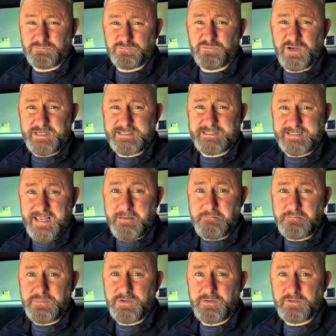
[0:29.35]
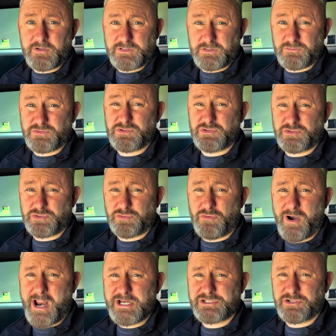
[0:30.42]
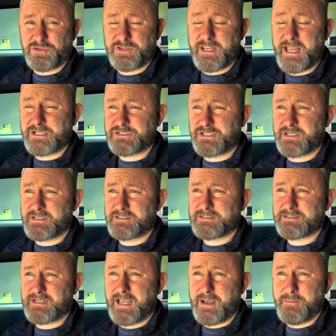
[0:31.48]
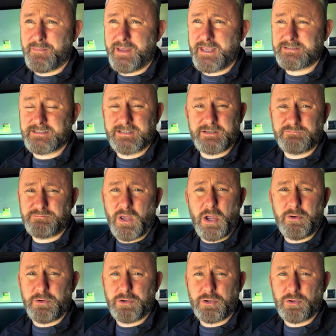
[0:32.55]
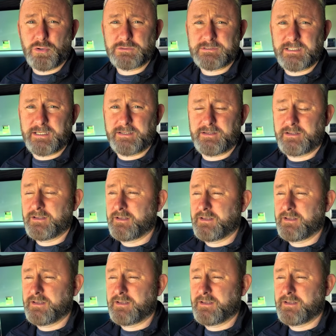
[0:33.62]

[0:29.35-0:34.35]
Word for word: Reskinned because it was trashed on the edges and basically powder coated.